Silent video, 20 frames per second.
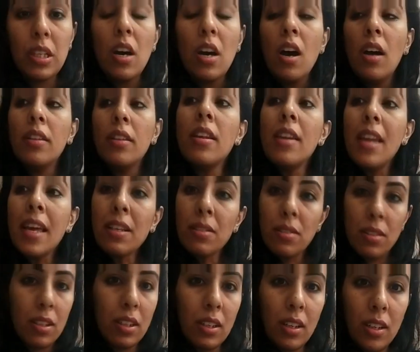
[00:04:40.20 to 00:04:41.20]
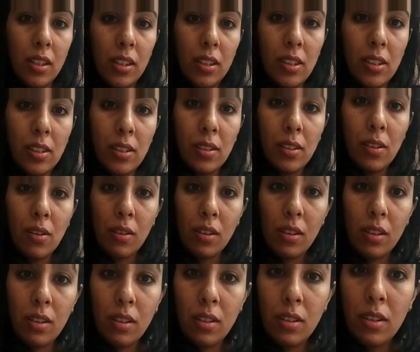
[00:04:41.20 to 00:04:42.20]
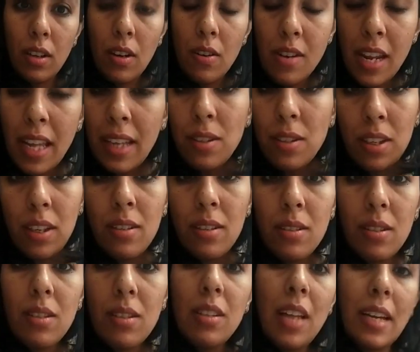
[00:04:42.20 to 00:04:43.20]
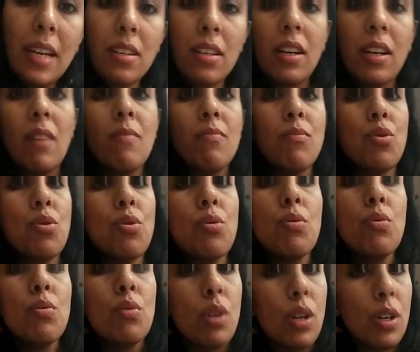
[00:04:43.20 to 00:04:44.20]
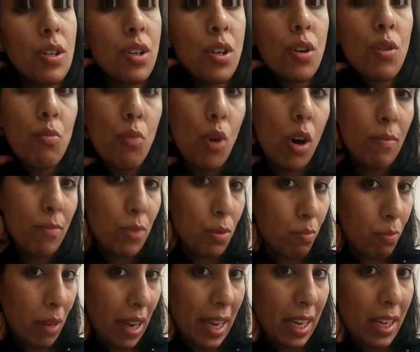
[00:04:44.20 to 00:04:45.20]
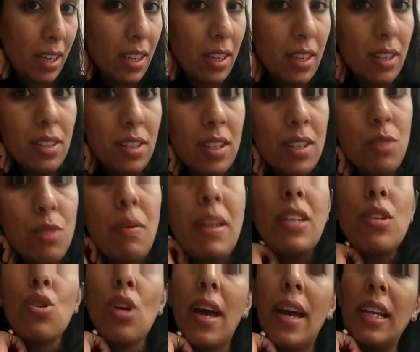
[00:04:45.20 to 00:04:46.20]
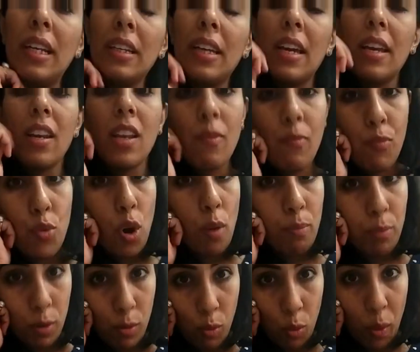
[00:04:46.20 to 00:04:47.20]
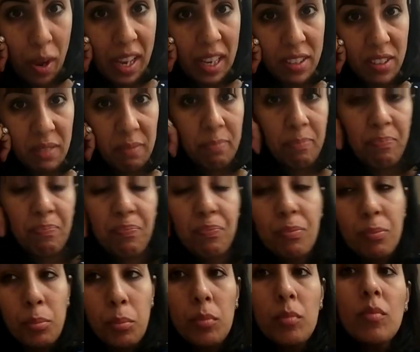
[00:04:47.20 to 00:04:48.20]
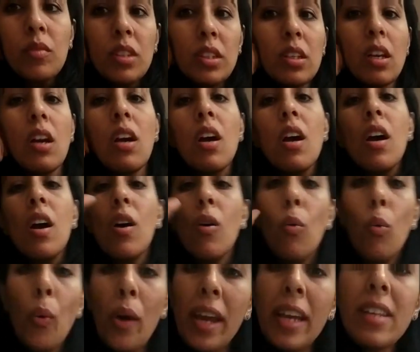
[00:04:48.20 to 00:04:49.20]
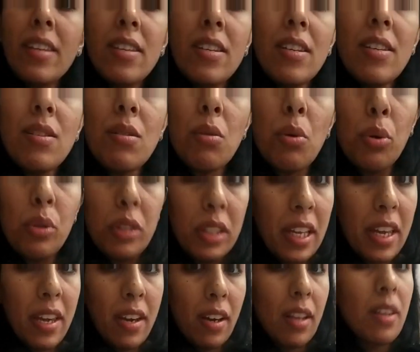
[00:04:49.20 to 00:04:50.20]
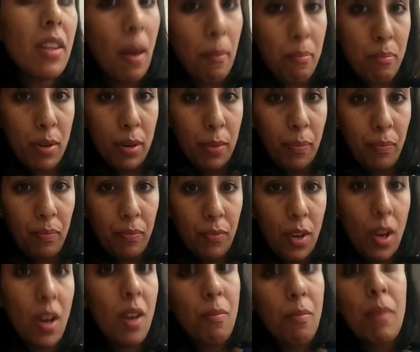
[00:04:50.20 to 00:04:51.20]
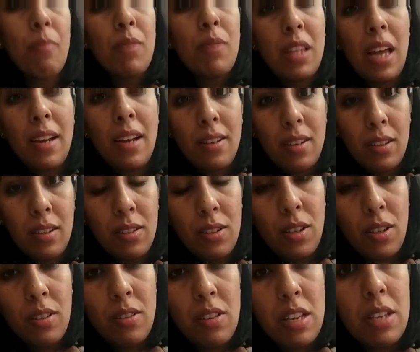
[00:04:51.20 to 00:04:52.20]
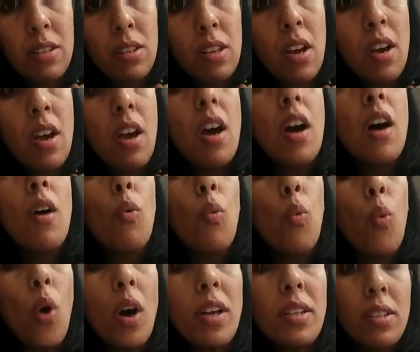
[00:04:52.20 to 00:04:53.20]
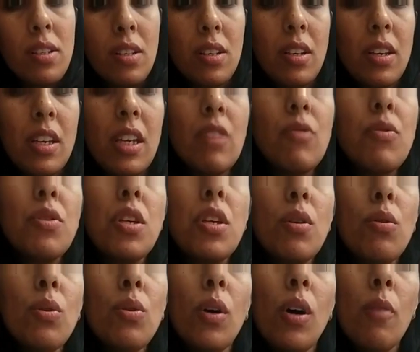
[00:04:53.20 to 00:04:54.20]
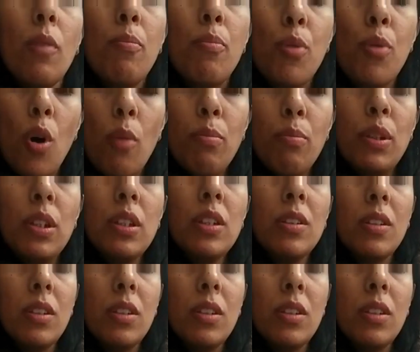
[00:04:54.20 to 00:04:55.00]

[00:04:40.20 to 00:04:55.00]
The next the next concern that comes to a new mom's mind is my child gaining proper weight? Weight is only a number. Remember that, dearies. What gives you a proper